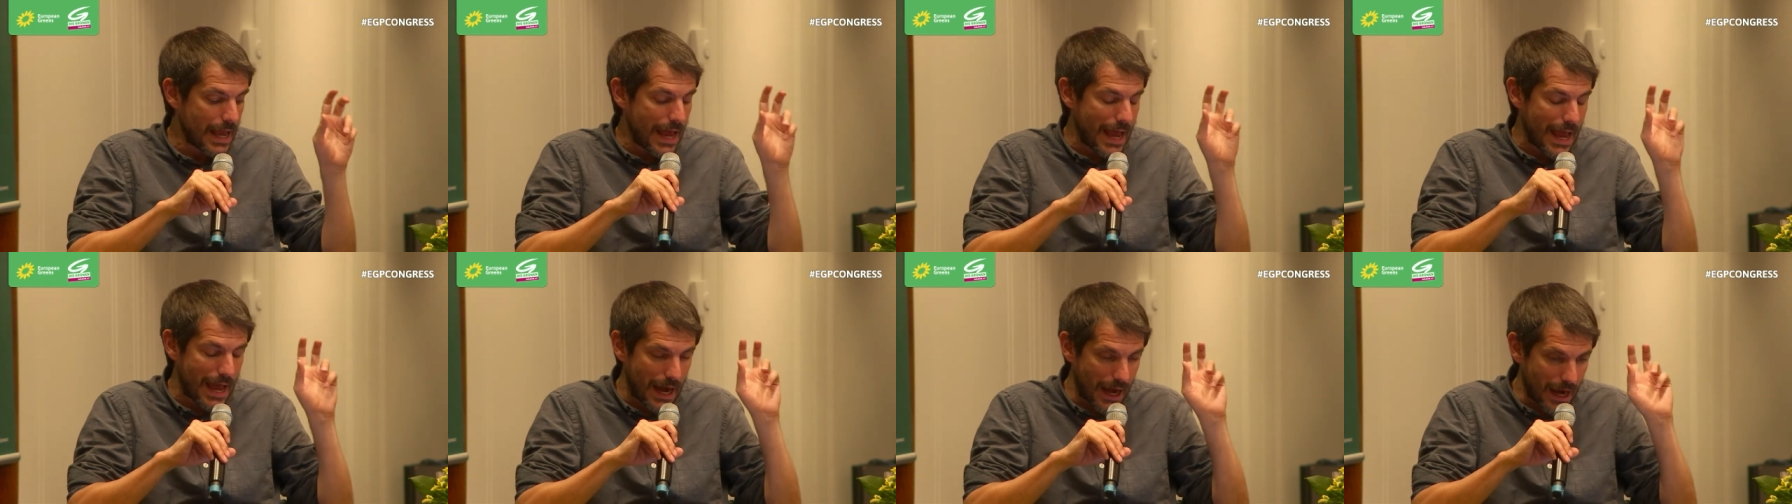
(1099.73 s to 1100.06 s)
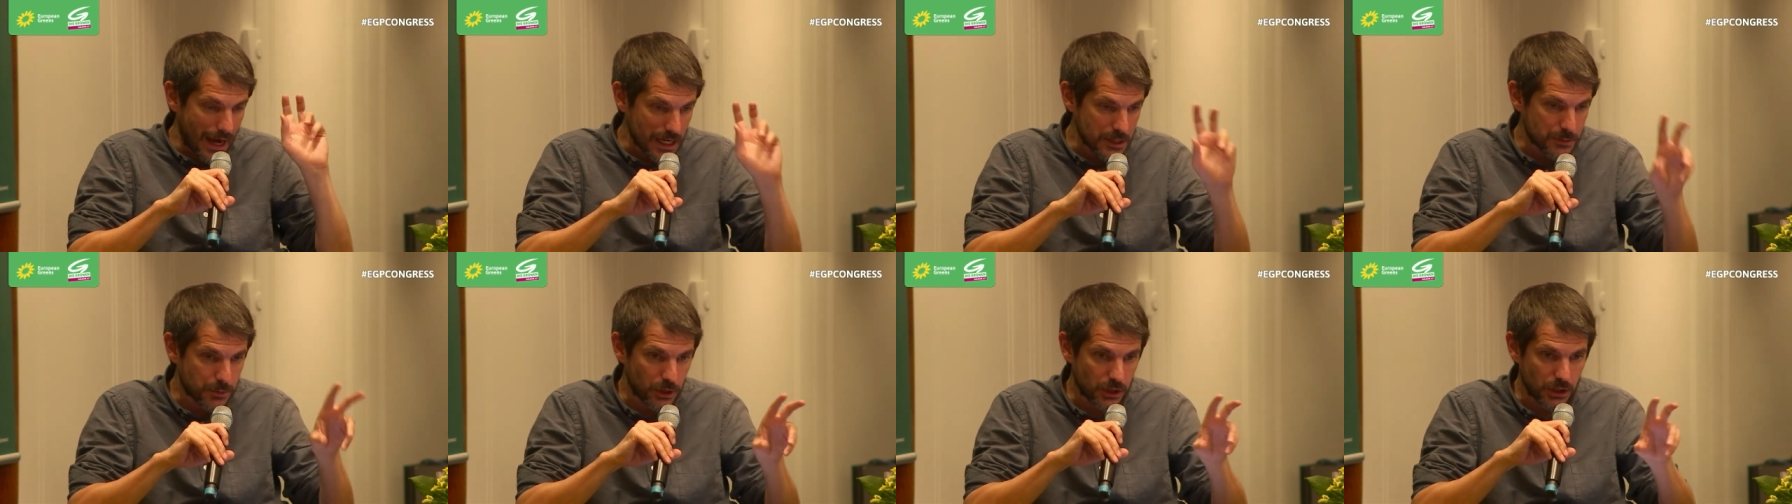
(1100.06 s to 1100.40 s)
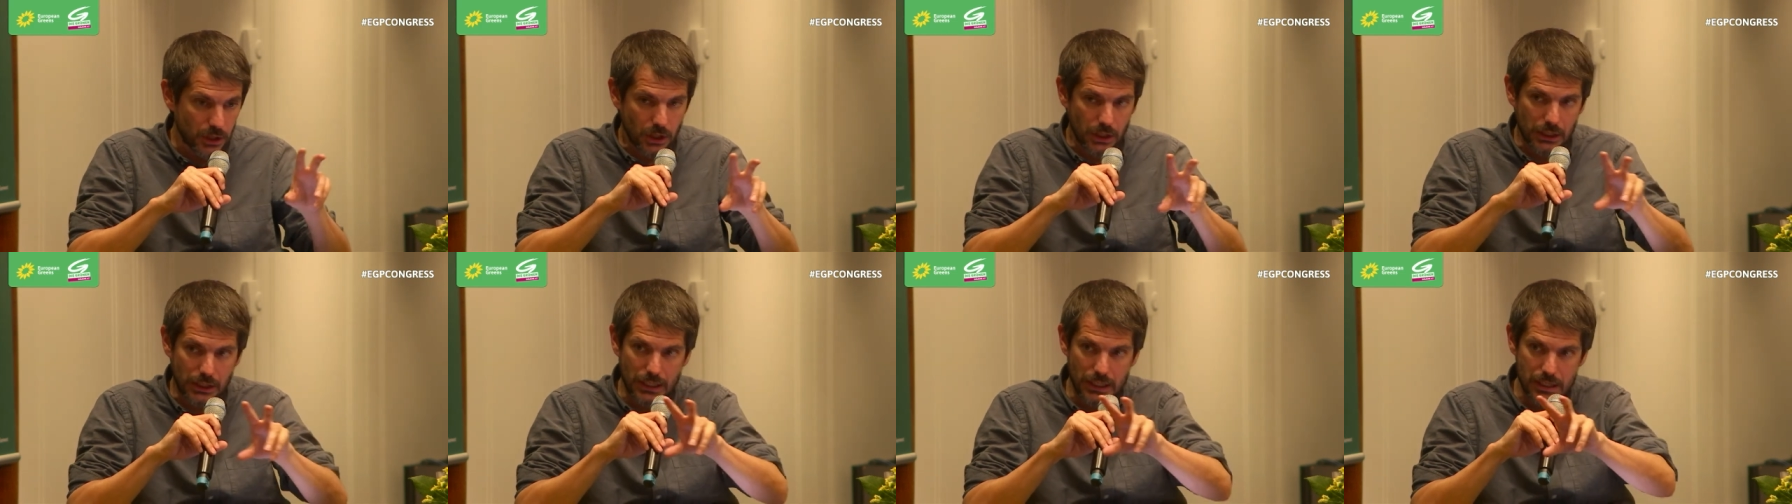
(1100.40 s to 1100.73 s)
And last but
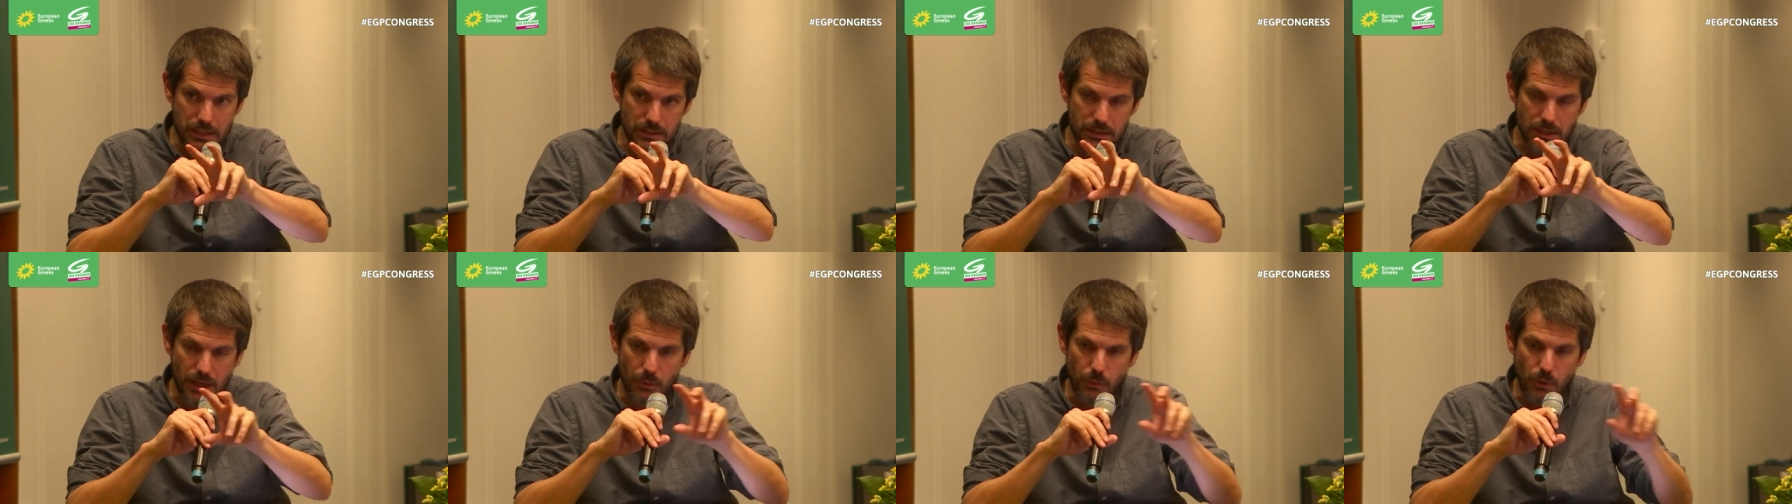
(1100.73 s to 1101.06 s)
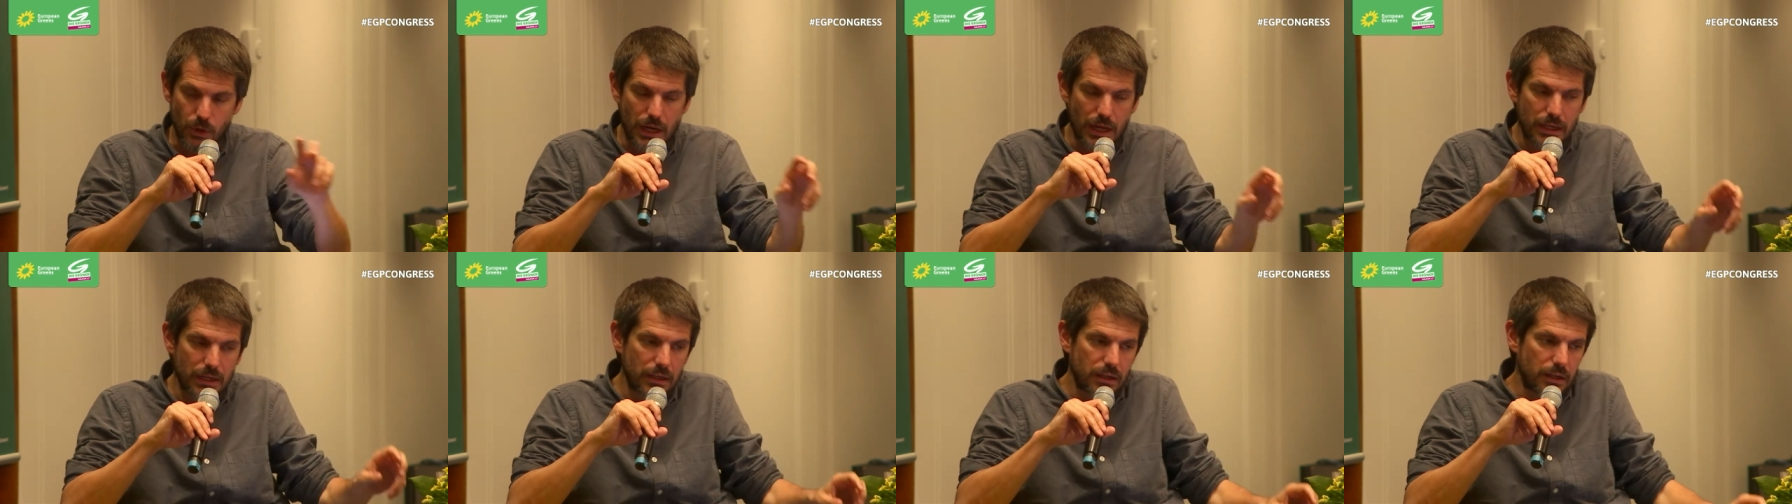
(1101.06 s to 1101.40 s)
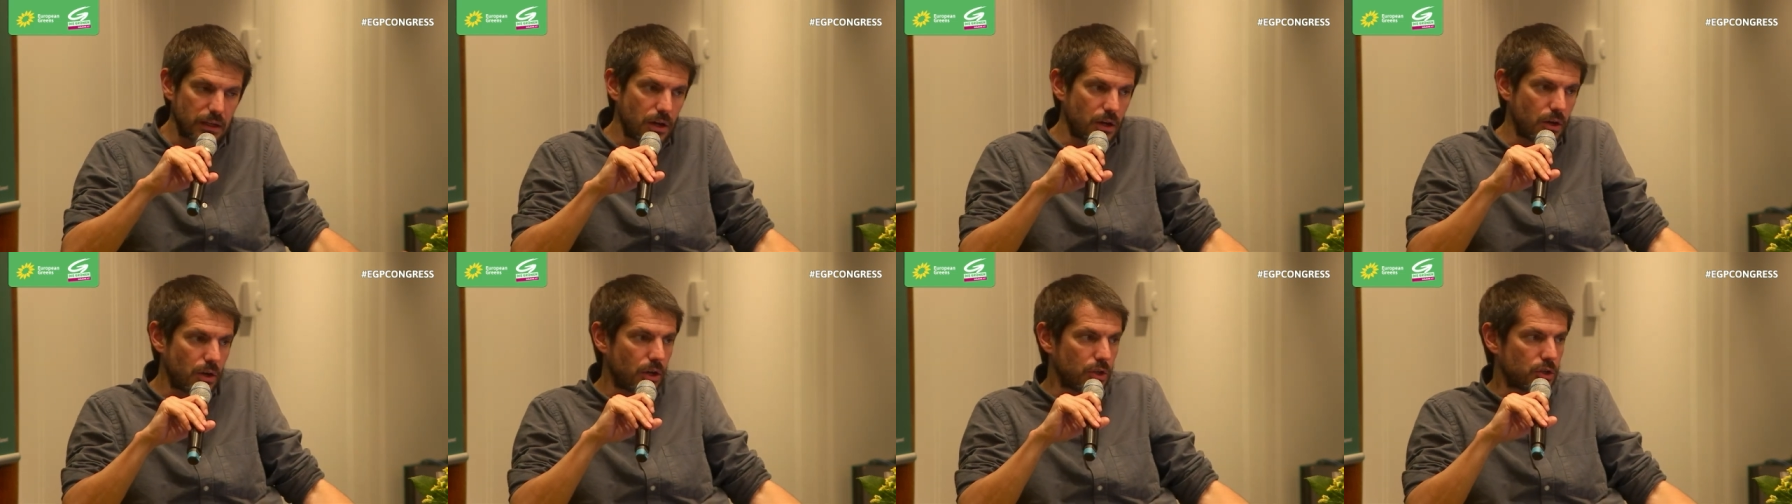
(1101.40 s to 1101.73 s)
not least, I will end it
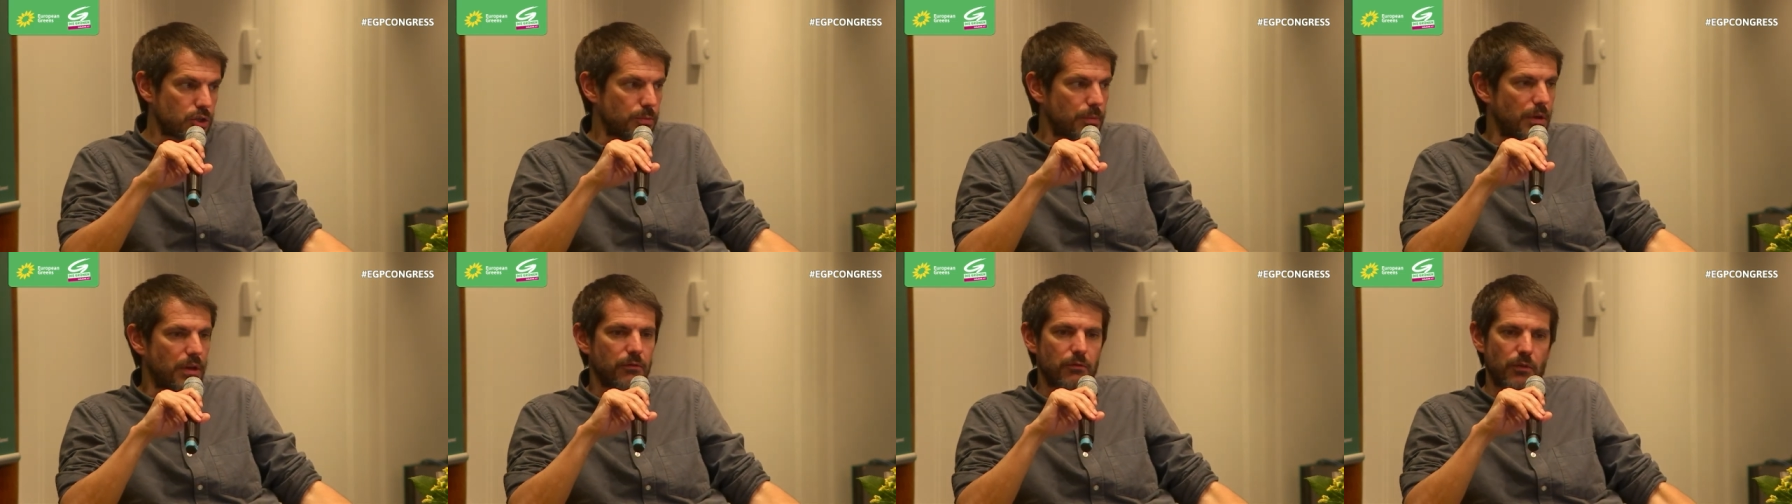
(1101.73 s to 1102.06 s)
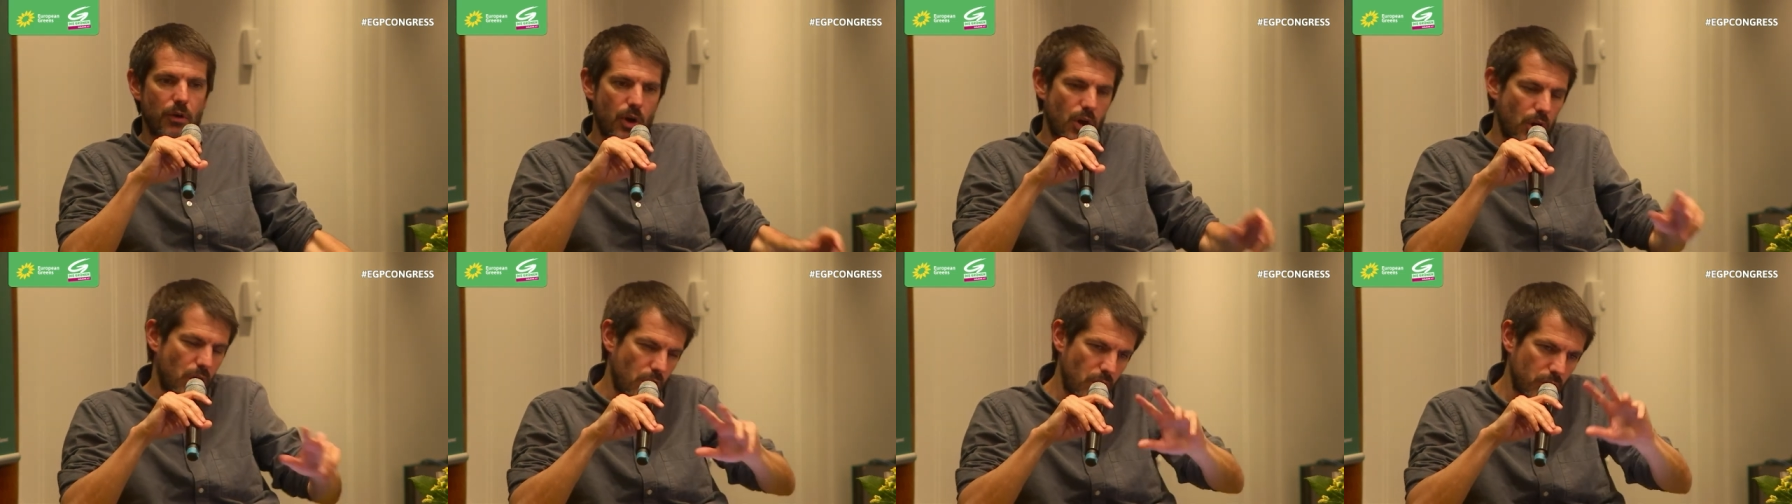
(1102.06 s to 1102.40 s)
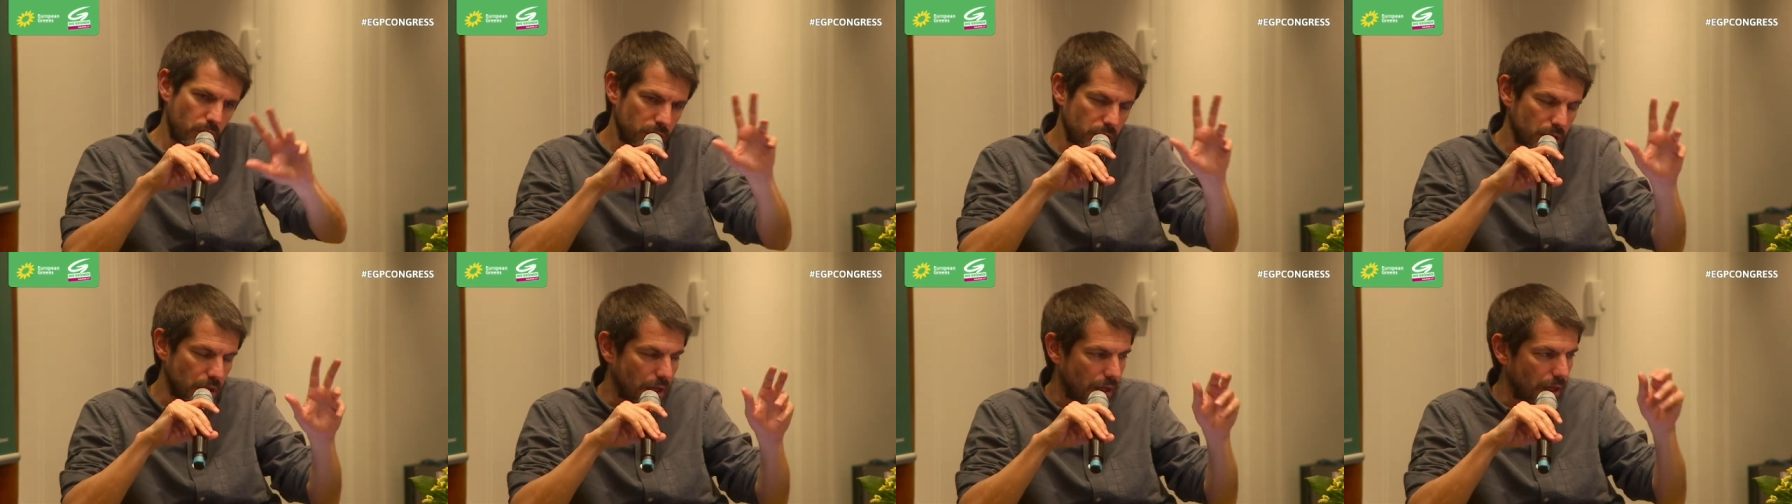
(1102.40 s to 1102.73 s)
here, not to be very
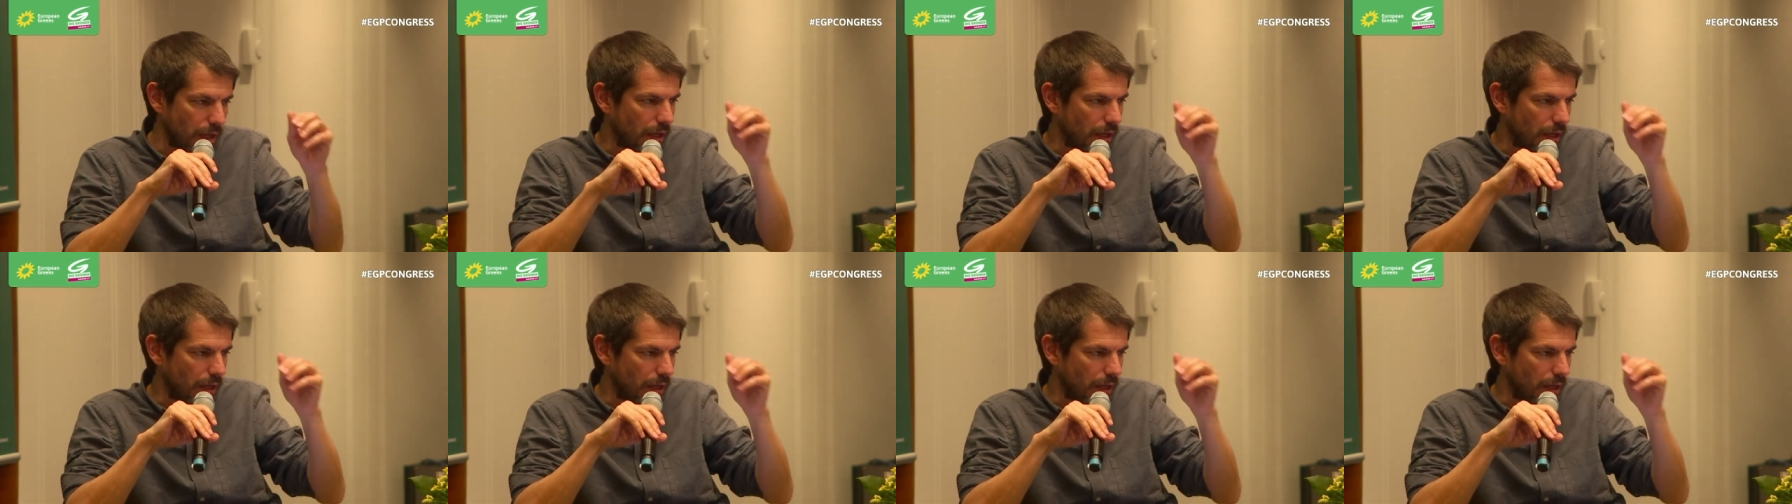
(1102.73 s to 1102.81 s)
long.